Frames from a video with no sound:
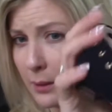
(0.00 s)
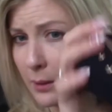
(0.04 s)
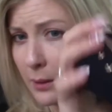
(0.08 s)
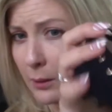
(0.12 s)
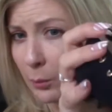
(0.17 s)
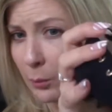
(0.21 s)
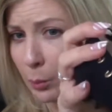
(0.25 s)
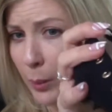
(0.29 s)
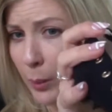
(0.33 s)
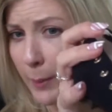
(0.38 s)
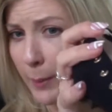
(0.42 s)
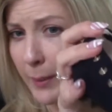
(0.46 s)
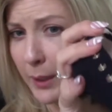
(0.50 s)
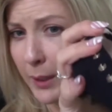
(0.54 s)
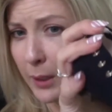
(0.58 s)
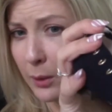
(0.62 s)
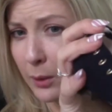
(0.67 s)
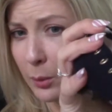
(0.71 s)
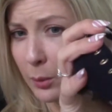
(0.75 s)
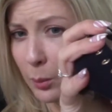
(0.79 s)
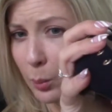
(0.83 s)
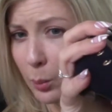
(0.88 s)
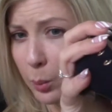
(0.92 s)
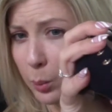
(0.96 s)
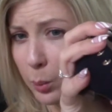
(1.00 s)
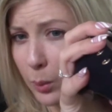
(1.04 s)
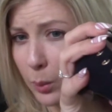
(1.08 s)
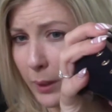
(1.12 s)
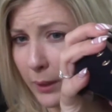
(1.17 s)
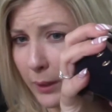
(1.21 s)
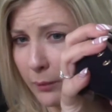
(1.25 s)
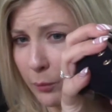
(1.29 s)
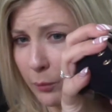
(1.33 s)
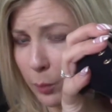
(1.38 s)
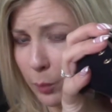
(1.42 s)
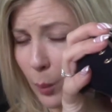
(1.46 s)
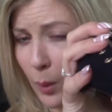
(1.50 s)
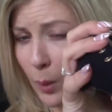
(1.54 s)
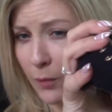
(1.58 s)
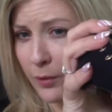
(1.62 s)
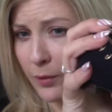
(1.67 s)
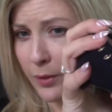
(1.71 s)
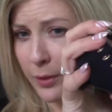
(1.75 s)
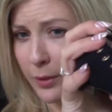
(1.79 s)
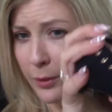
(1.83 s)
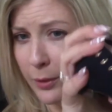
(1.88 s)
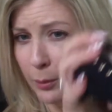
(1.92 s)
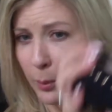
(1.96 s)
ribbon kind of
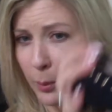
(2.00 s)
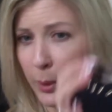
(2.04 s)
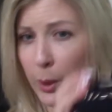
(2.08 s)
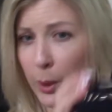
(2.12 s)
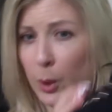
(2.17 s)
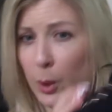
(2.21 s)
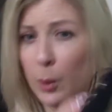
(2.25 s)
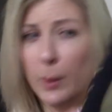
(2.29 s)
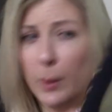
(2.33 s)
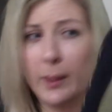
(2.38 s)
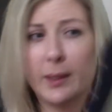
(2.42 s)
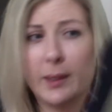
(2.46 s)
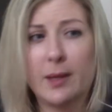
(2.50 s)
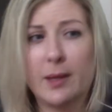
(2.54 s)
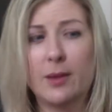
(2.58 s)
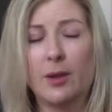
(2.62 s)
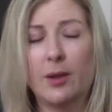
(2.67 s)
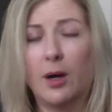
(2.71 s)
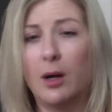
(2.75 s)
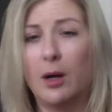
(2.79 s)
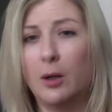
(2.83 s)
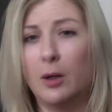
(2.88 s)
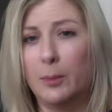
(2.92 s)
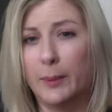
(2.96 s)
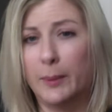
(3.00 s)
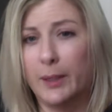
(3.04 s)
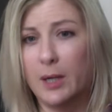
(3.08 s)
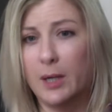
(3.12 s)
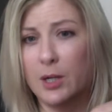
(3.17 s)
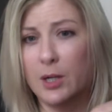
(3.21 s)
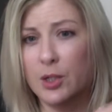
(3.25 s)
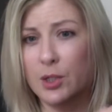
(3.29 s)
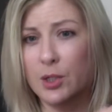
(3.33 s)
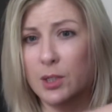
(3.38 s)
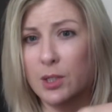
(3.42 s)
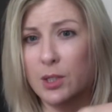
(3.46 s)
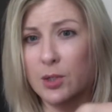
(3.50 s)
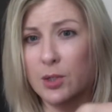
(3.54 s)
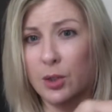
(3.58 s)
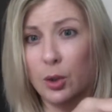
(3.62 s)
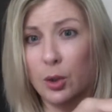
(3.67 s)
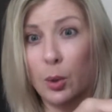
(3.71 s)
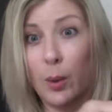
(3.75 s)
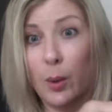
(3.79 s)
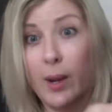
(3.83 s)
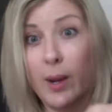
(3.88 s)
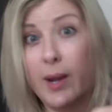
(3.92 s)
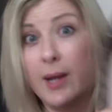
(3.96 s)
woven through, and I thought, oh my gosh, these are
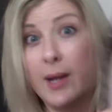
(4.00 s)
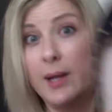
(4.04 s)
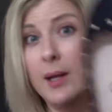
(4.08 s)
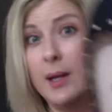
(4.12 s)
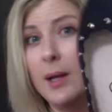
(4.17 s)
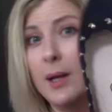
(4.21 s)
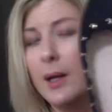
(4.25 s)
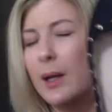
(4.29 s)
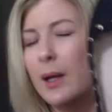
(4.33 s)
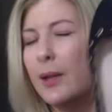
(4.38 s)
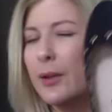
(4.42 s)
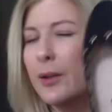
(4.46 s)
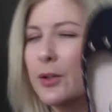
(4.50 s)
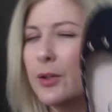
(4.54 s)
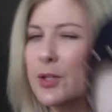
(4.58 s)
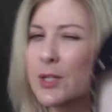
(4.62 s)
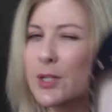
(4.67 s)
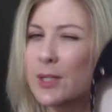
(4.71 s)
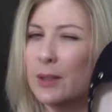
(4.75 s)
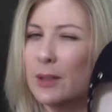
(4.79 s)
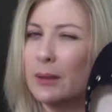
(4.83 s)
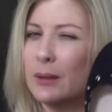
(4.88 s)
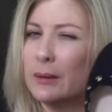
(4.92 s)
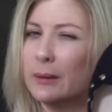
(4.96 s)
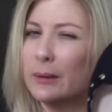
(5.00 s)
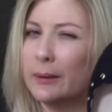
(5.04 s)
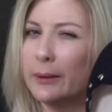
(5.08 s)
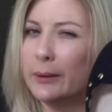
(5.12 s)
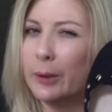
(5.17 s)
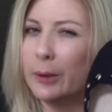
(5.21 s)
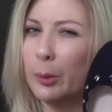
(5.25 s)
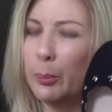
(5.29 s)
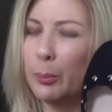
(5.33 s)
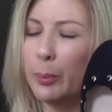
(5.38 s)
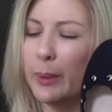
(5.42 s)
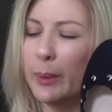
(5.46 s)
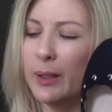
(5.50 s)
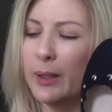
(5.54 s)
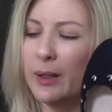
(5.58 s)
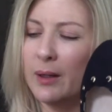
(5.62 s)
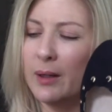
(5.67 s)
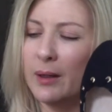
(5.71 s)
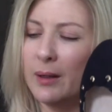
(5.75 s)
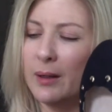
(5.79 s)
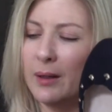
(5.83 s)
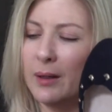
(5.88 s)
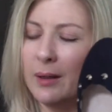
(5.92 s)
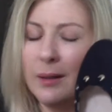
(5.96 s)
great. They're just a little bit
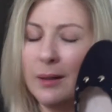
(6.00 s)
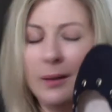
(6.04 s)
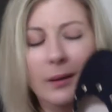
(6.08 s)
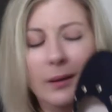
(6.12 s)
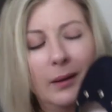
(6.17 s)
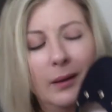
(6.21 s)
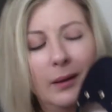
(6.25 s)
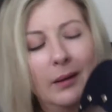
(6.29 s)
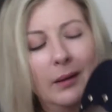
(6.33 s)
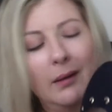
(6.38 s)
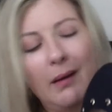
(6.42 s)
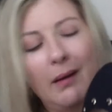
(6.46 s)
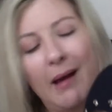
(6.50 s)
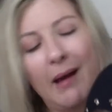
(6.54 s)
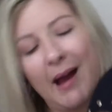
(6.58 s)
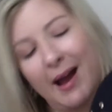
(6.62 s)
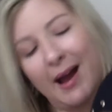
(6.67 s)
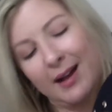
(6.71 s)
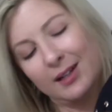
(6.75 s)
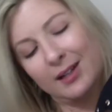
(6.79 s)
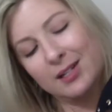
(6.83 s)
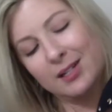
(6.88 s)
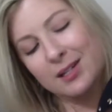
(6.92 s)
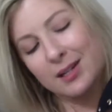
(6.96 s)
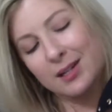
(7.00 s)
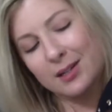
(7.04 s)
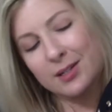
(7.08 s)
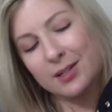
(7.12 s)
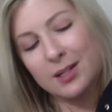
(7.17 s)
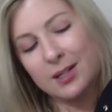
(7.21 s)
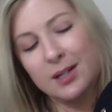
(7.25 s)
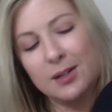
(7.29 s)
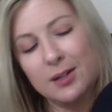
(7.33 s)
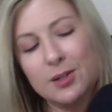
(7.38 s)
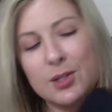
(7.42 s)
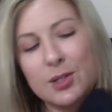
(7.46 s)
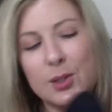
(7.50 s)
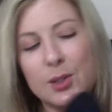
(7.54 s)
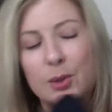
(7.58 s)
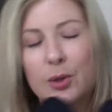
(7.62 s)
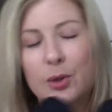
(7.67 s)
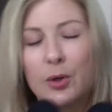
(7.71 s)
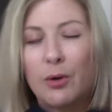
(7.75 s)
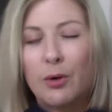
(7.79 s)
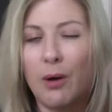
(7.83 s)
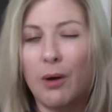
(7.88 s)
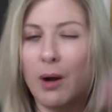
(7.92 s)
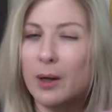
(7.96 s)
accented, so they're
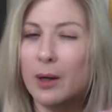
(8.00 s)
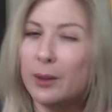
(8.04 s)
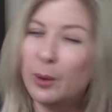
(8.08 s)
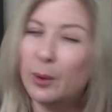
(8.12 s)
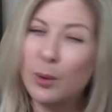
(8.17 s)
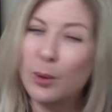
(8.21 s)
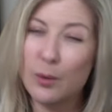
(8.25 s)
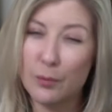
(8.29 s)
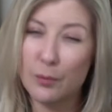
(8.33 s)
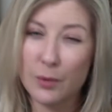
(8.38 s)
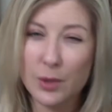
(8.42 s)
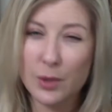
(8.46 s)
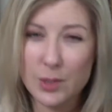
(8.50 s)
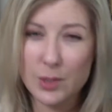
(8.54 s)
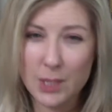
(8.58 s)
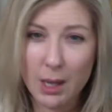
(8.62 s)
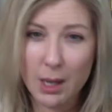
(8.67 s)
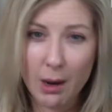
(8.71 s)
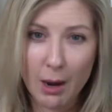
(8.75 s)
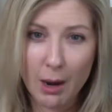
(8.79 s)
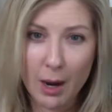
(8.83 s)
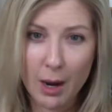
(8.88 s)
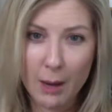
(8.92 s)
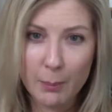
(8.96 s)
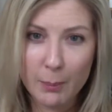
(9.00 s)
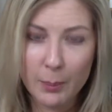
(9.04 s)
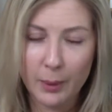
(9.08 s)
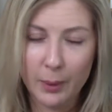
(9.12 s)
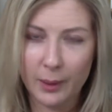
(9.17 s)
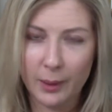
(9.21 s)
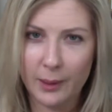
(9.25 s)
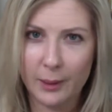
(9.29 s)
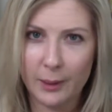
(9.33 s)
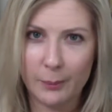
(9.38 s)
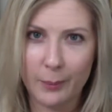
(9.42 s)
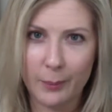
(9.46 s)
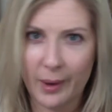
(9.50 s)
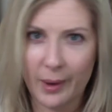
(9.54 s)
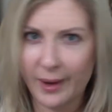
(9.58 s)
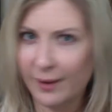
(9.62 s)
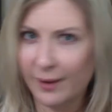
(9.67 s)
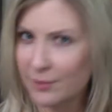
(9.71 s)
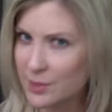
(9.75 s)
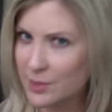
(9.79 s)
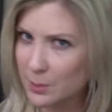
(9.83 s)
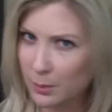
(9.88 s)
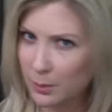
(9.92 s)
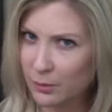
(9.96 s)
not over the top. I
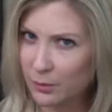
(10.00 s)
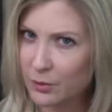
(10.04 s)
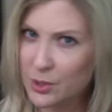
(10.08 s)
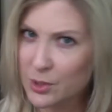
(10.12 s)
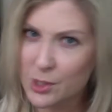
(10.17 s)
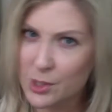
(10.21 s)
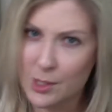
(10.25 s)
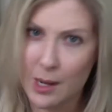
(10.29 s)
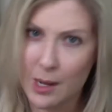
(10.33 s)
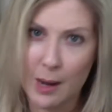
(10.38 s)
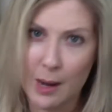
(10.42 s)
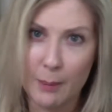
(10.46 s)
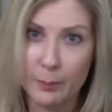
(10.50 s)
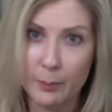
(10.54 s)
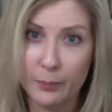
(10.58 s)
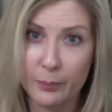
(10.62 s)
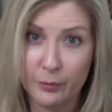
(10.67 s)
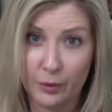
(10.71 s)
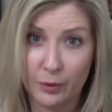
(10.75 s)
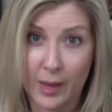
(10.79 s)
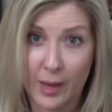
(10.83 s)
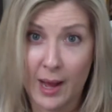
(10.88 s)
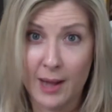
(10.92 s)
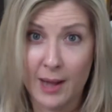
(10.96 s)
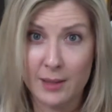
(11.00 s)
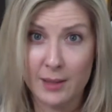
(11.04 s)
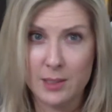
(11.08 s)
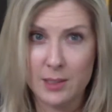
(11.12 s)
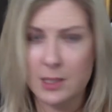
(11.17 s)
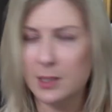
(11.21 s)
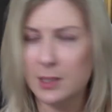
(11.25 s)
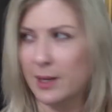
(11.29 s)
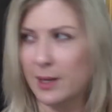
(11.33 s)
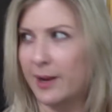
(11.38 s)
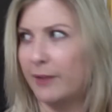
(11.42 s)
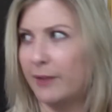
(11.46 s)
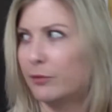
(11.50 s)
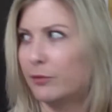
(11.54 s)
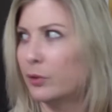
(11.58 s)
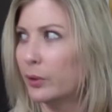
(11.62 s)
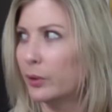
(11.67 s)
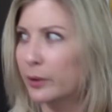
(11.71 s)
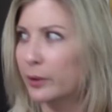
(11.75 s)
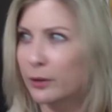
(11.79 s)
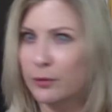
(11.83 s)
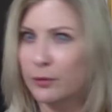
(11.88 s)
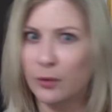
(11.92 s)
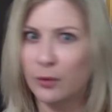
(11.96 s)
have some over the top flats. I have
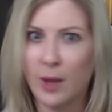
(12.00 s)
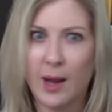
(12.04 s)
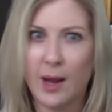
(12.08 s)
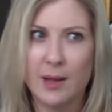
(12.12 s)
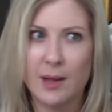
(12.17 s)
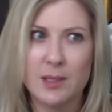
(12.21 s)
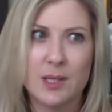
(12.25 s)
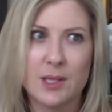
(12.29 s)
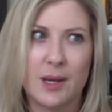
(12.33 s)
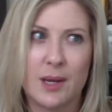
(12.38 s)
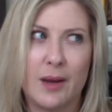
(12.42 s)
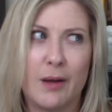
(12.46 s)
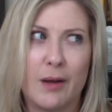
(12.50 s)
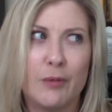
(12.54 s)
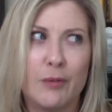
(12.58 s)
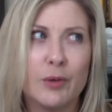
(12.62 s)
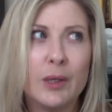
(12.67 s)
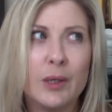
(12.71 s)
glitter flats. I have